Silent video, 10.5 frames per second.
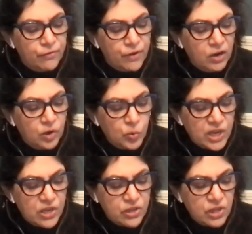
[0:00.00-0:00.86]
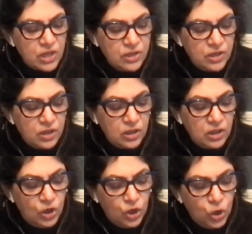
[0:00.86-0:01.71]
Far away thunder,
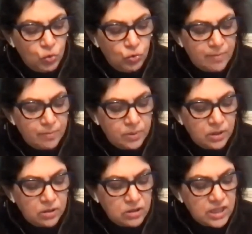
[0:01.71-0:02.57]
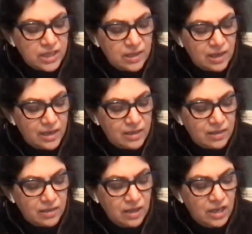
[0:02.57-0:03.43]
low rumbles
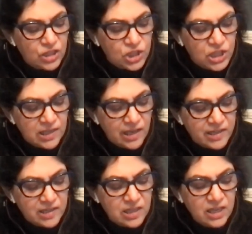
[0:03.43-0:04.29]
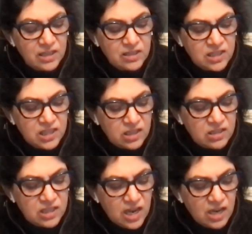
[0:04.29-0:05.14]
inland, sheet lightning,
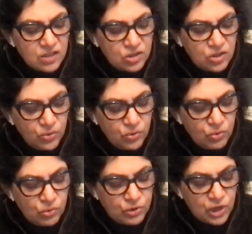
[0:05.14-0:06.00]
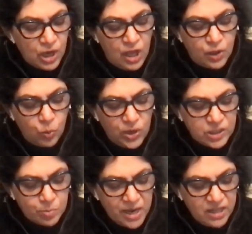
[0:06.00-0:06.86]
tic-tac-toes. The
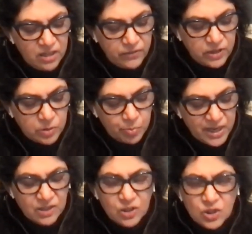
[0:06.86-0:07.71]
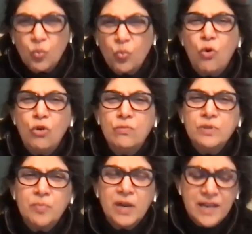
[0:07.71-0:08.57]
waistband of his pants
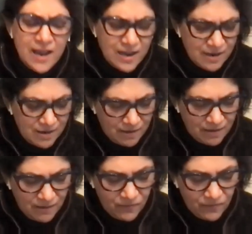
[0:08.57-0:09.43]
warmed my hand.